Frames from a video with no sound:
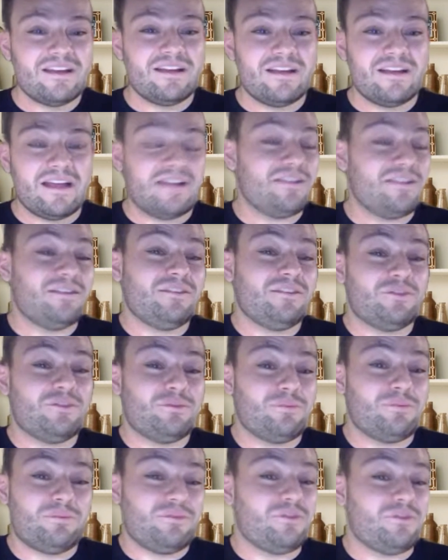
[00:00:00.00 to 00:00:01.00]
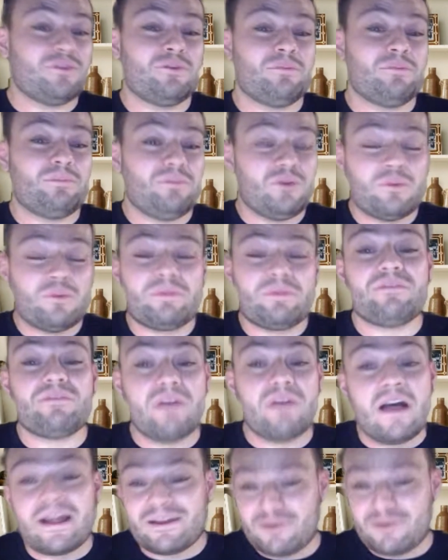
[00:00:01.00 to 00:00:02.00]
and you'll be
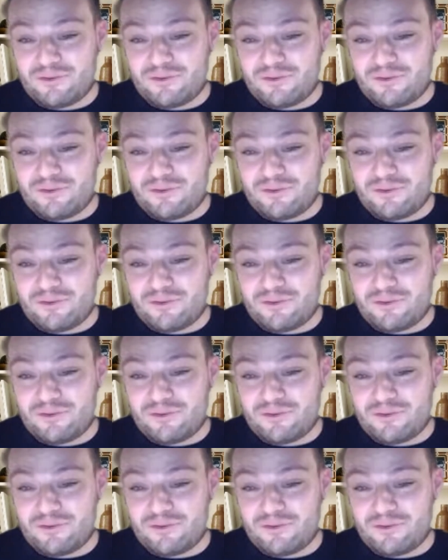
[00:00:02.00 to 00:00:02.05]
fine.